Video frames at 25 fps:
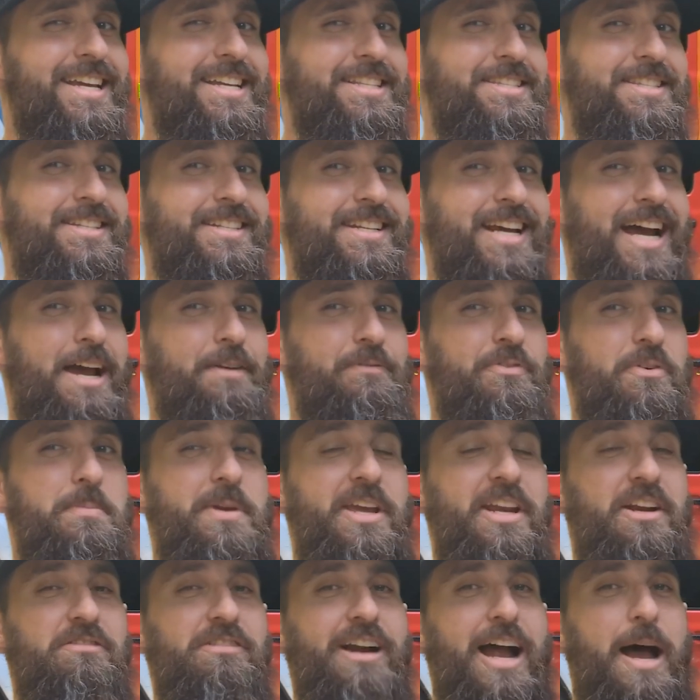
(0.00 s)
it's time for
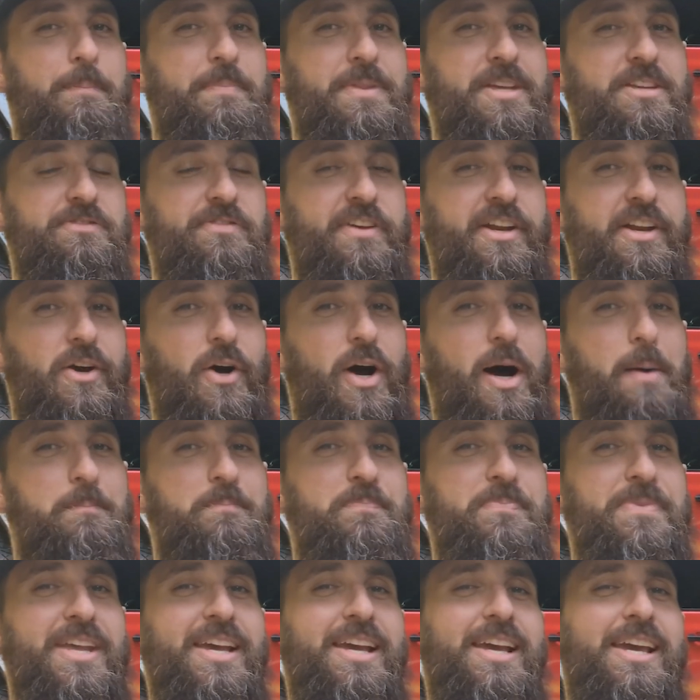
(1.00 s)
me to wrap this video up.
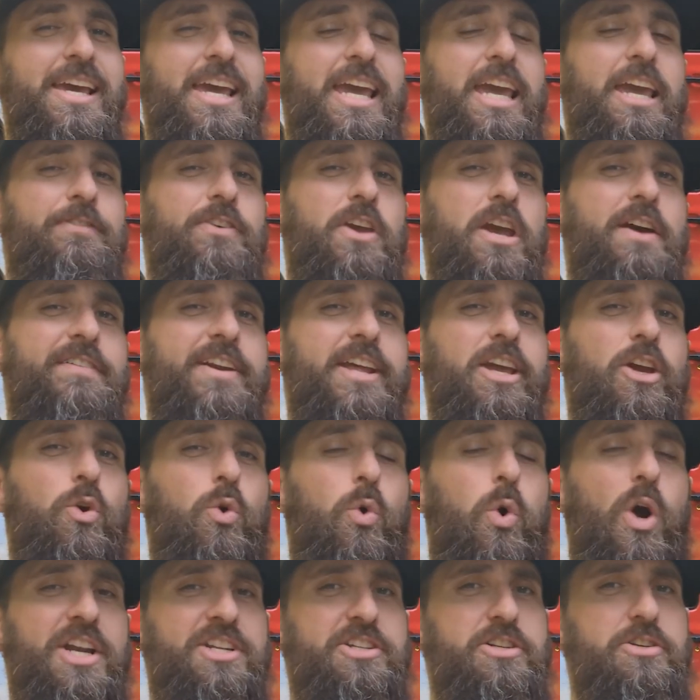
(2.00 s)
If you have any
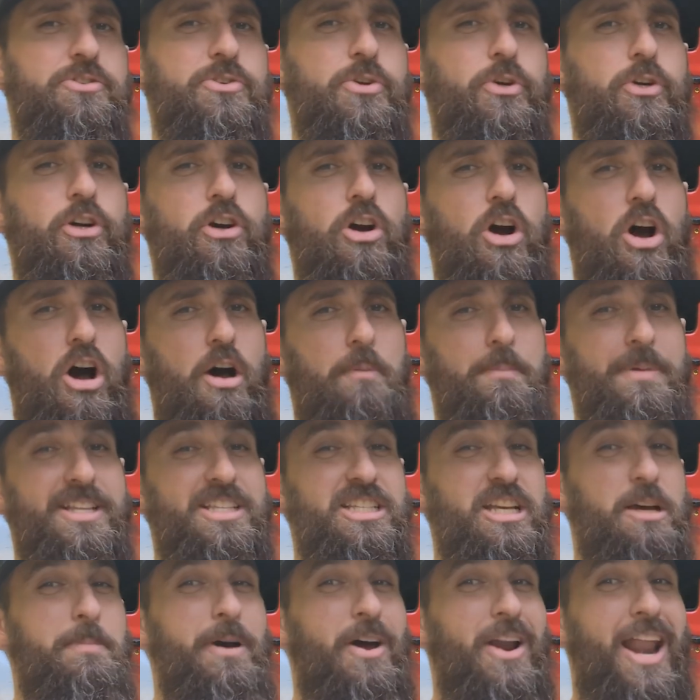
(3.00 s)
questions or
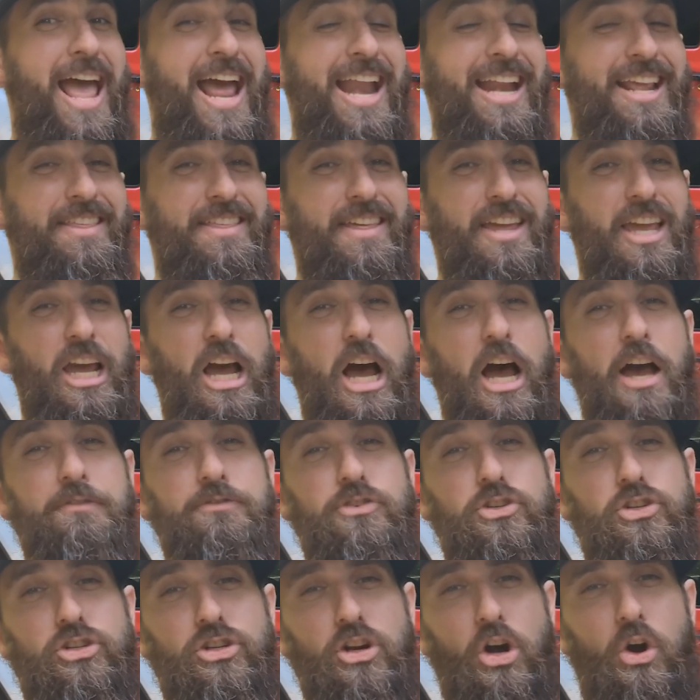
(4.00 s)
comments about anything I've
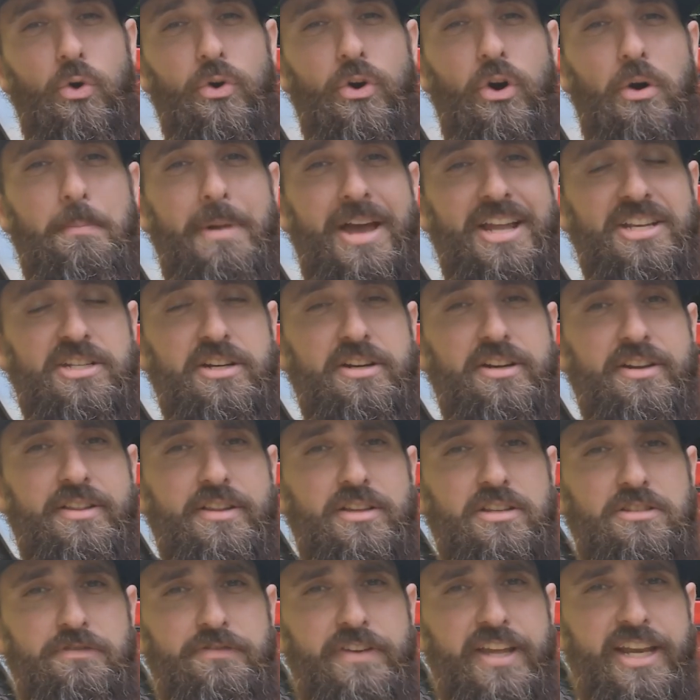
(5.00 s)
shown or mentioned in
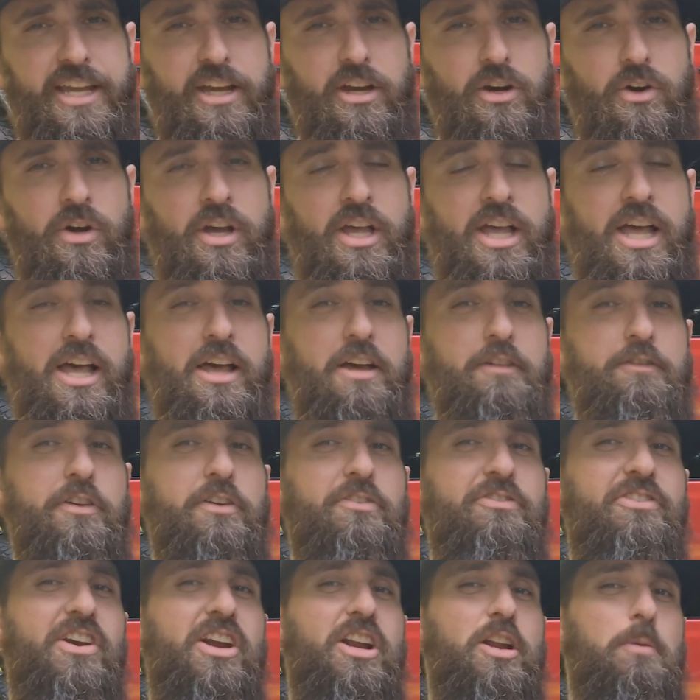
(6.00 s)
this video, feel
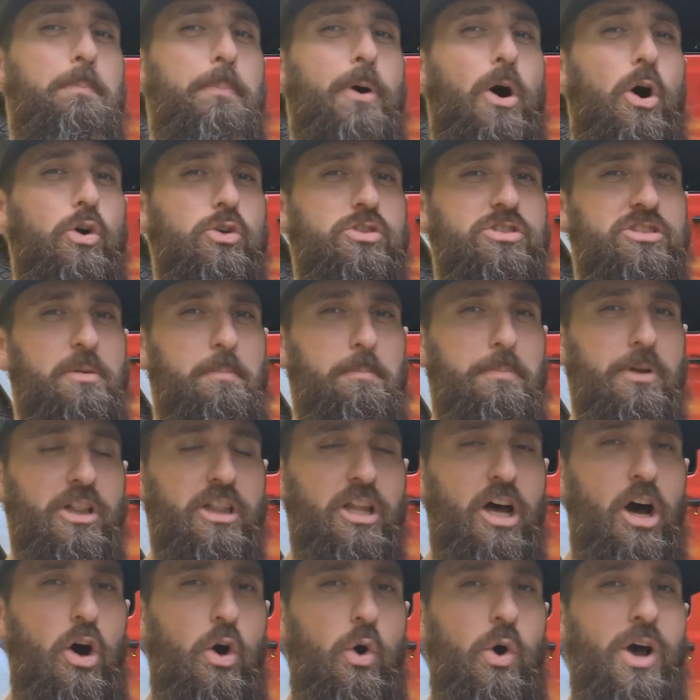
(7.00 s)
free to post it
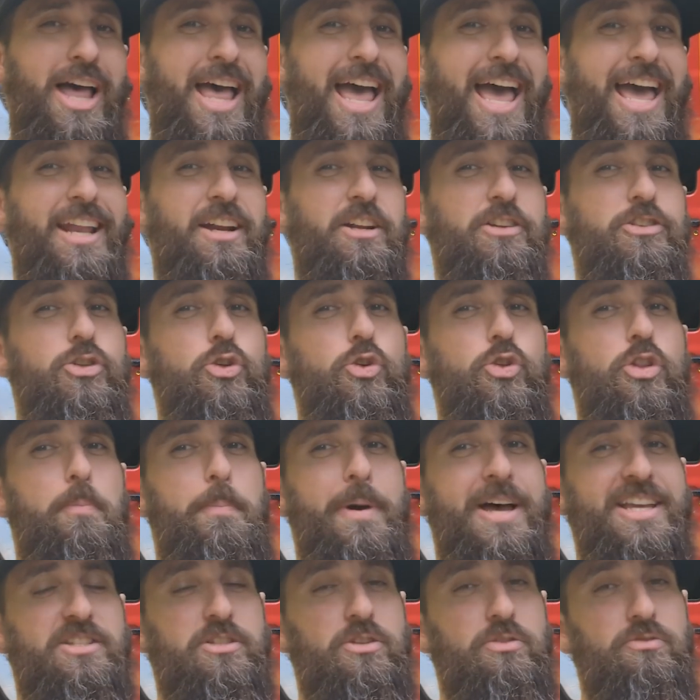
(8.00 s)
below and I'll do the
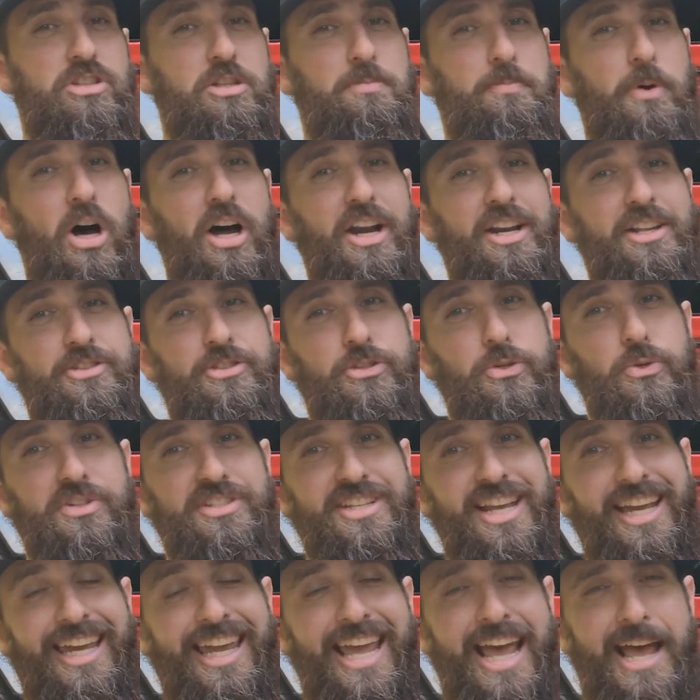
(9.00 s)
best to respond as soon
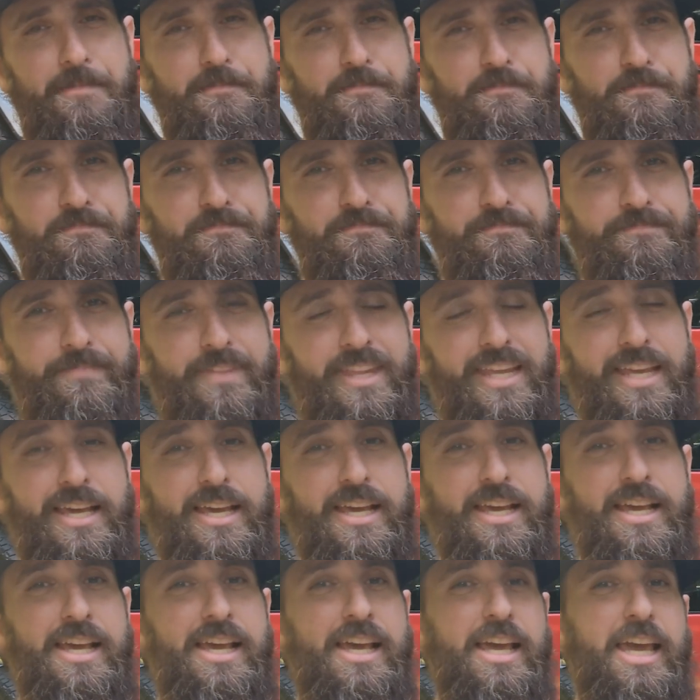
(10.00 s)
as I can.
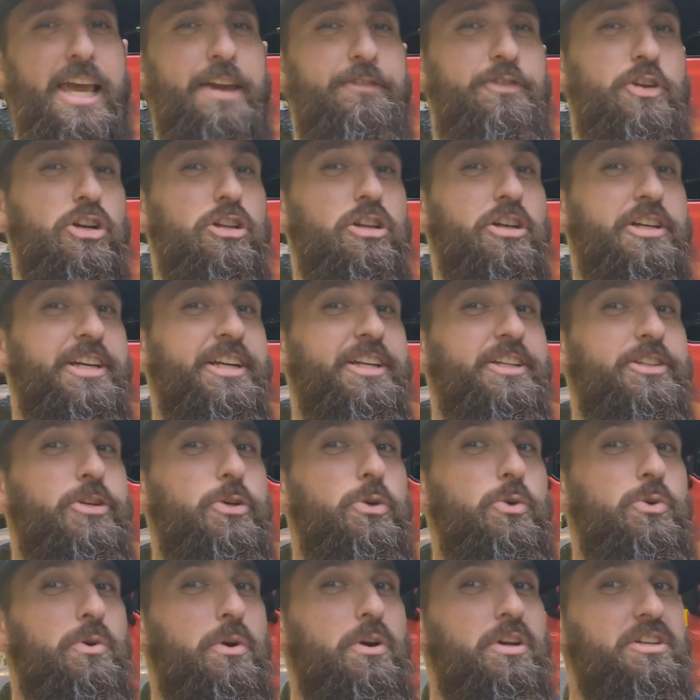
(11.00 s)
If you're looking
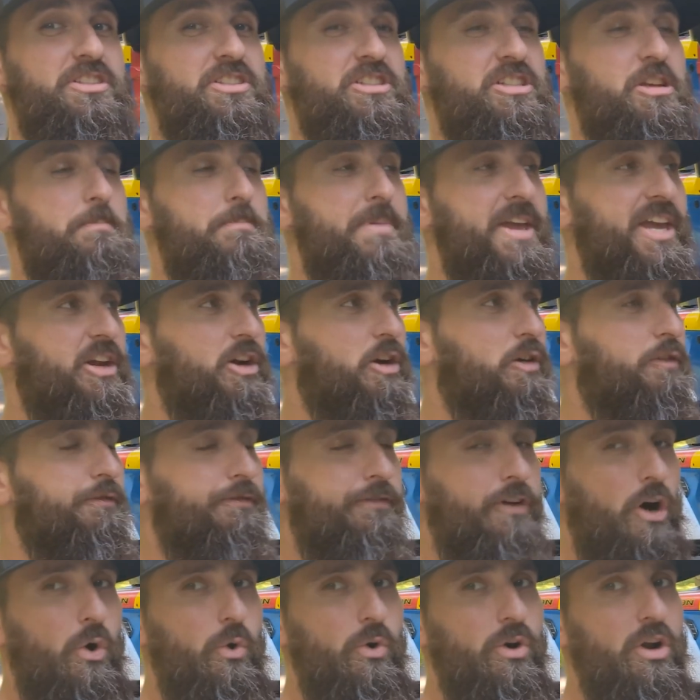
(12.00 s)
to submit your
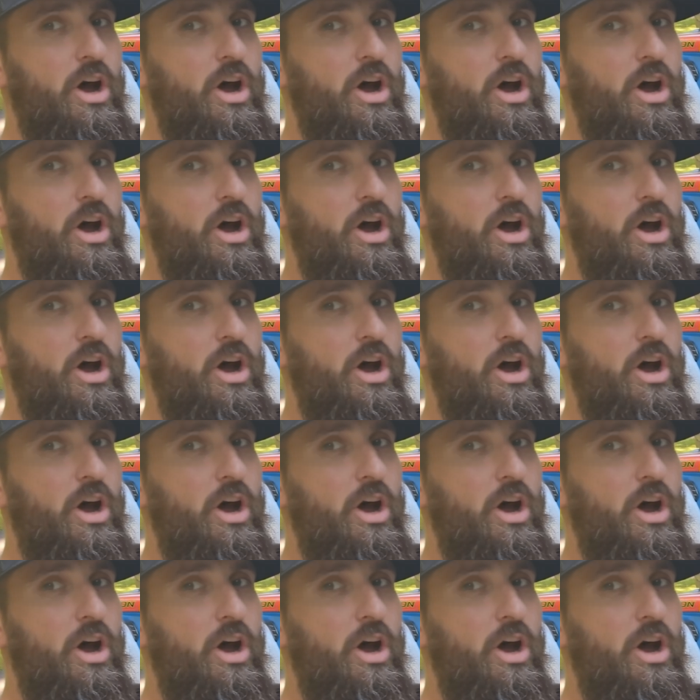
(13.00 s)
vote